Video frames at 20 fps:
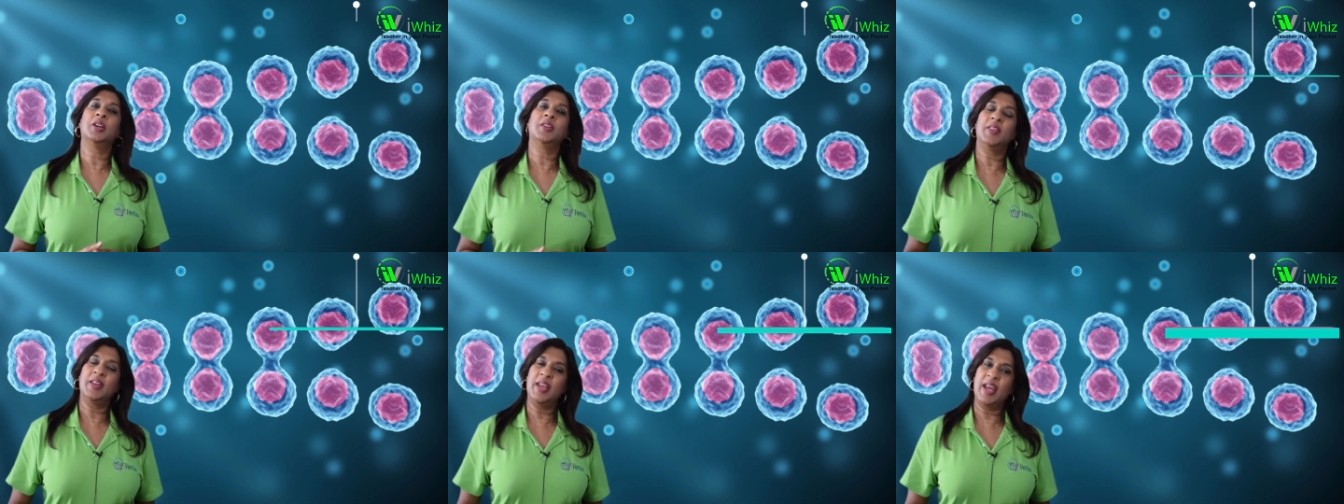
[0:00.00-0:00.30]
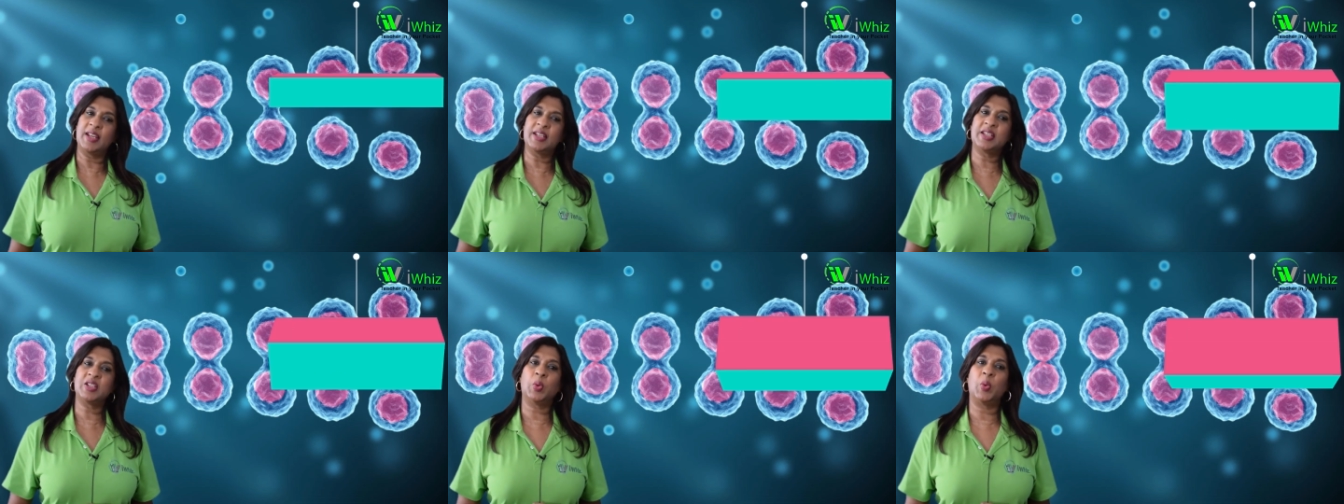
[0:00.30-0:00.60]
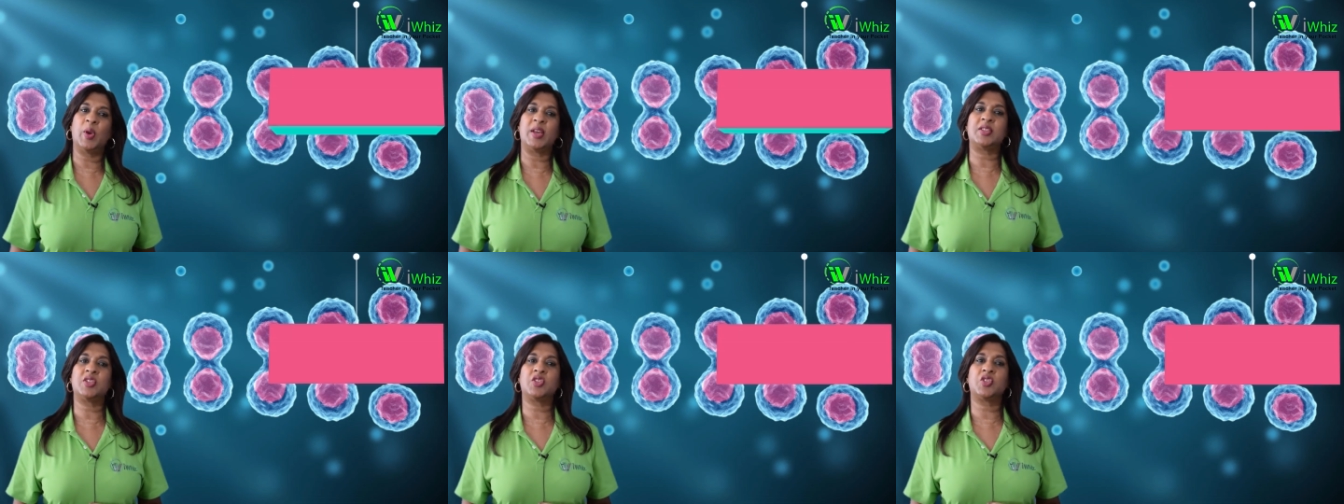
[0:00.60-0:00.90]
Next
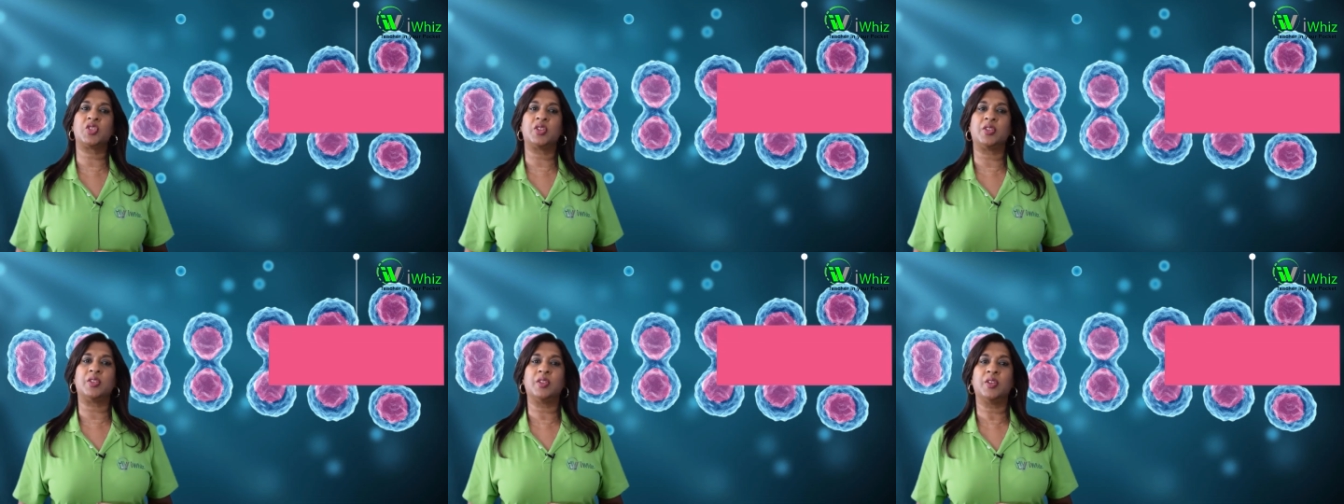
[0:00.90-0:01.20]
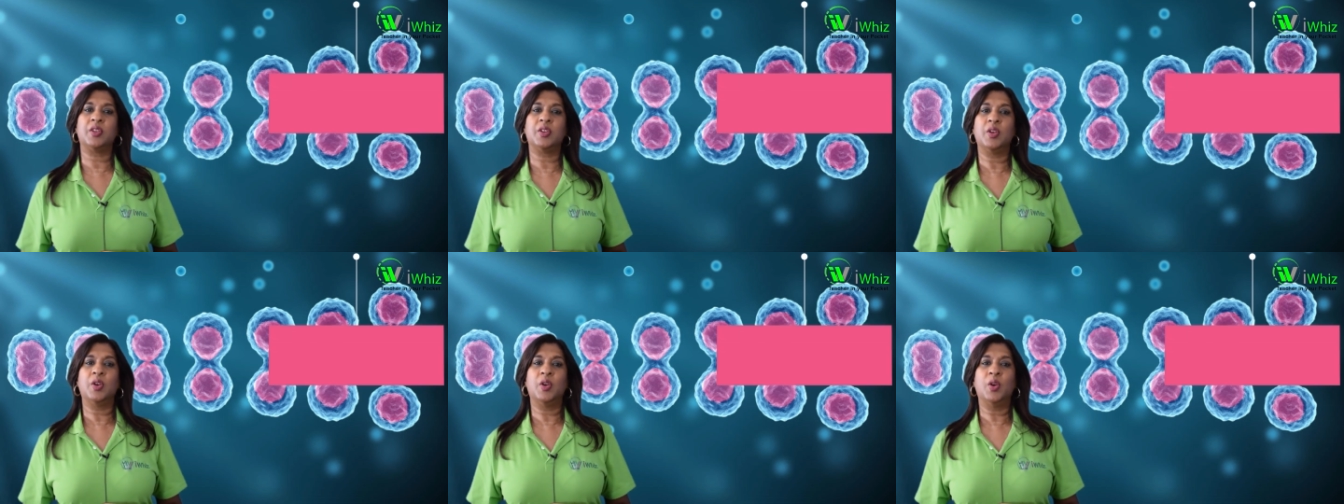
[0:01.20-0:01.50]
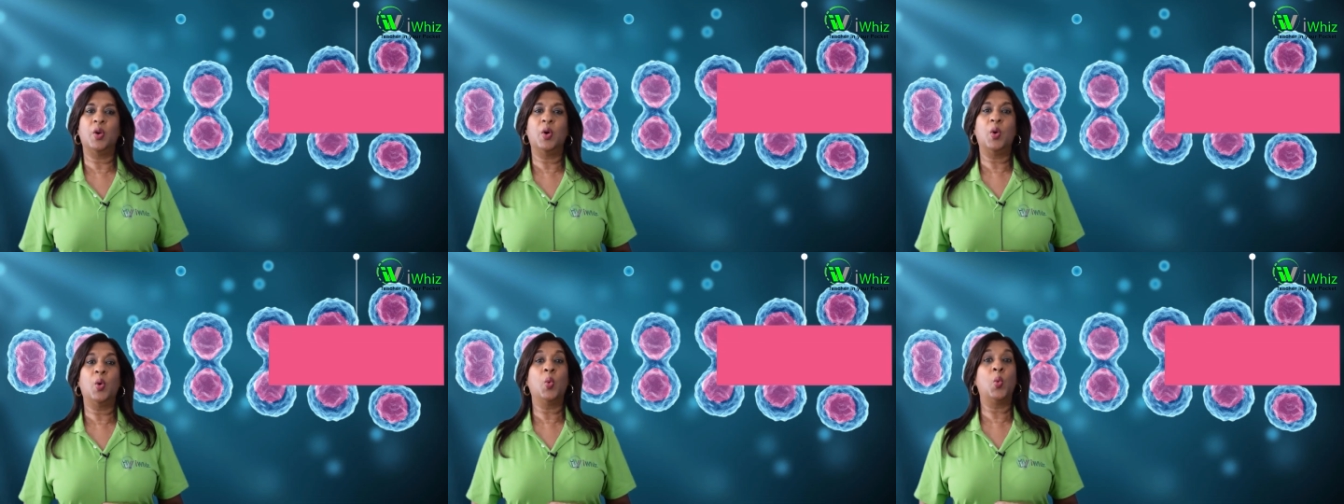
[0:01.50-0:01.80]
question.
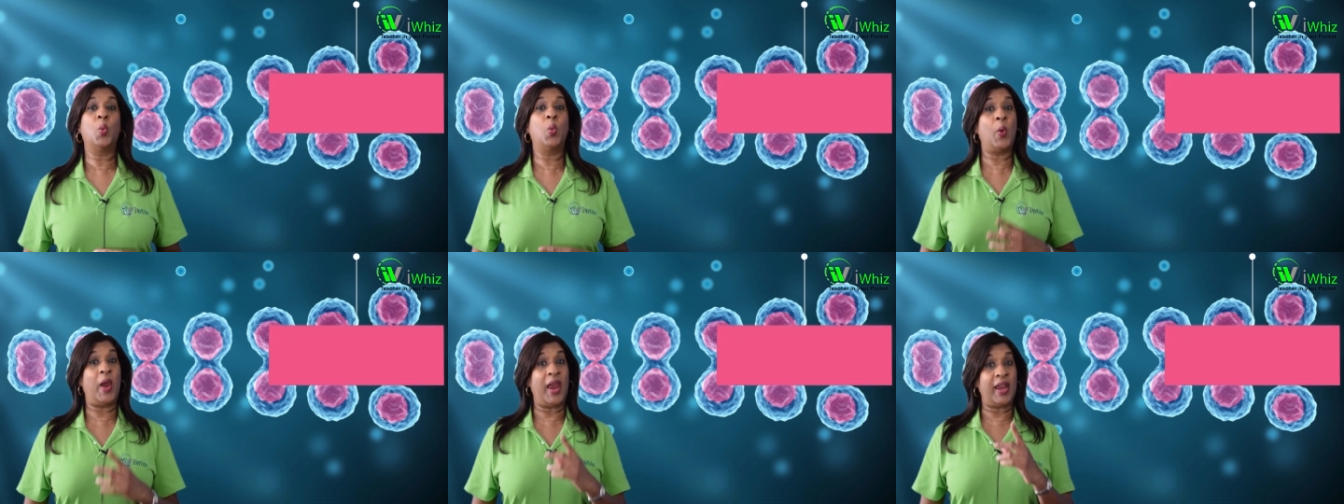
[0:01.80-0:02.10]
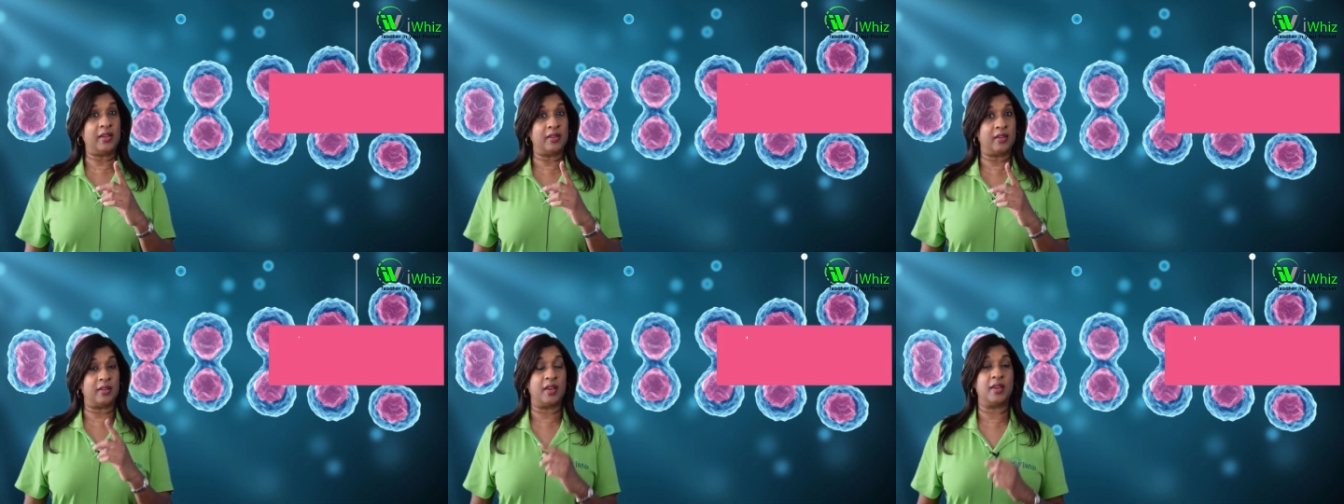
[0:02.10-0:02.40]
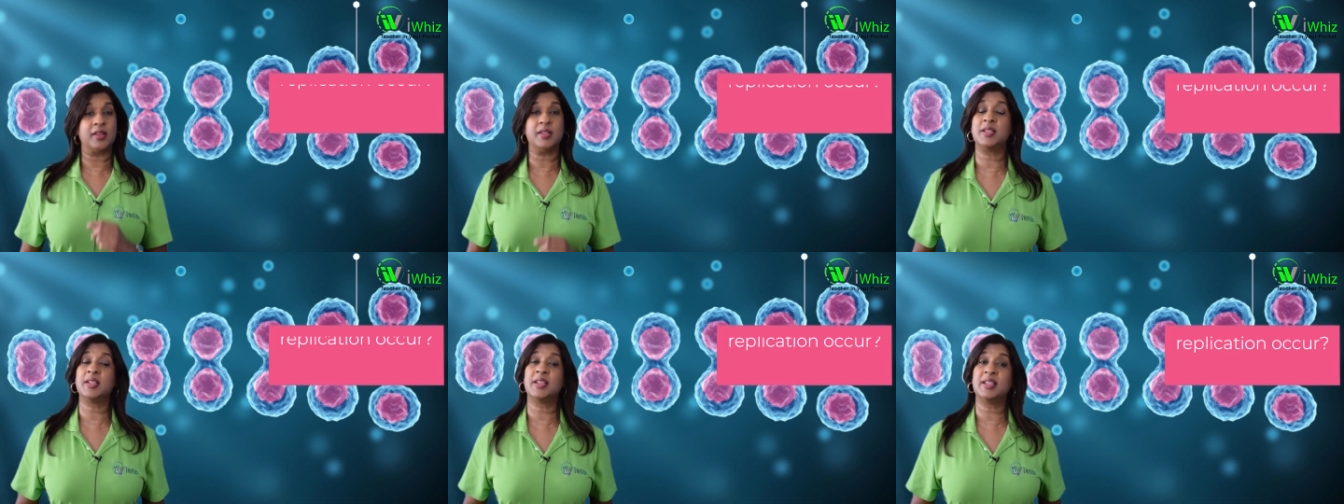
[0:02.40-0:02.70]

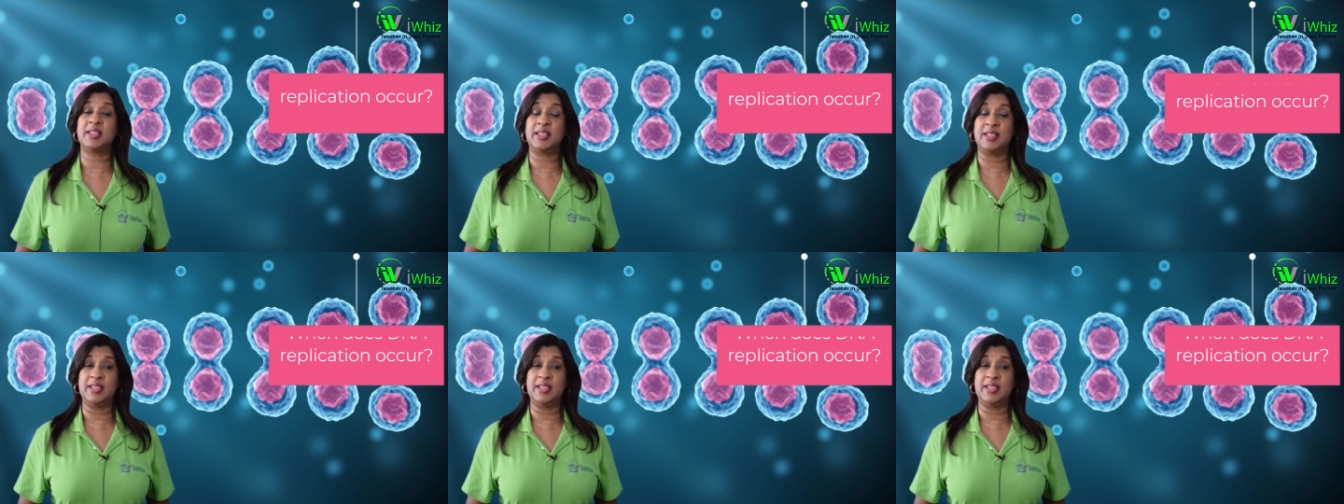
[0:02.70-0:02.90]
When does